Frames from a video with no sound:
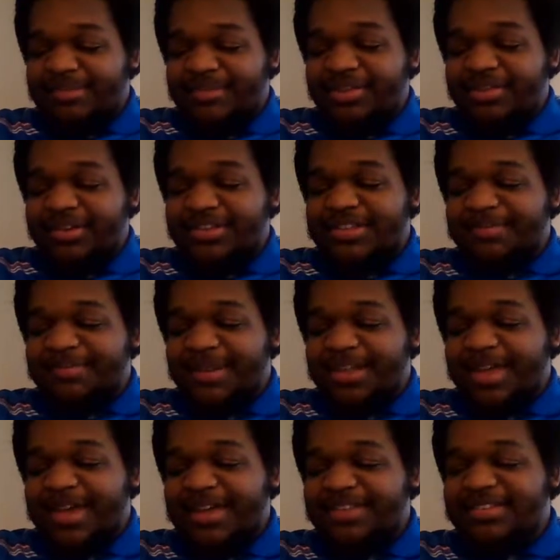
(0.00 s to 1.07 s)
Mother
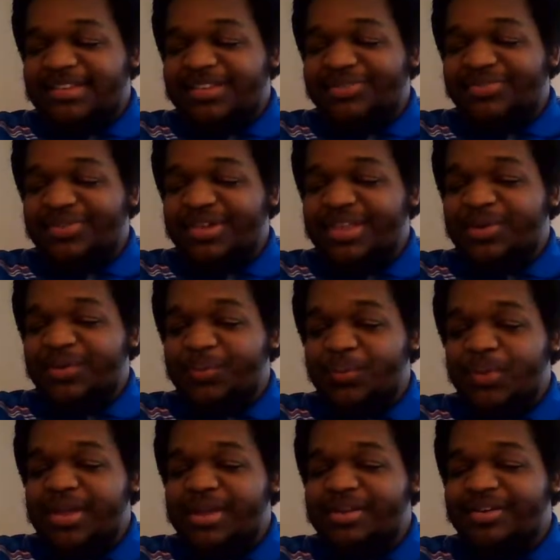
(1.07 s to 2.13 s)
Isabella has this really
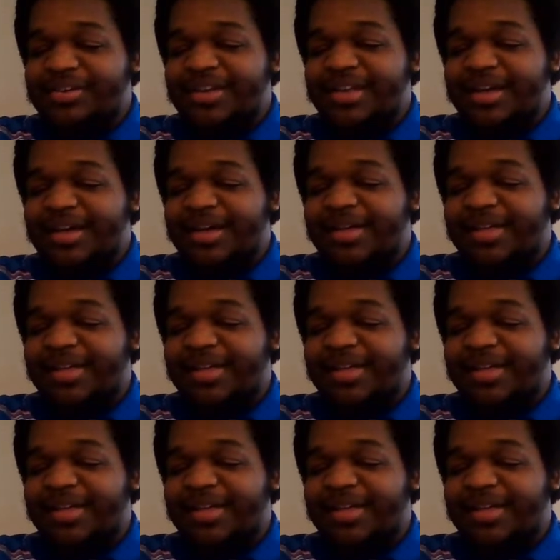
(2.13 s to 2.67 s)
weird,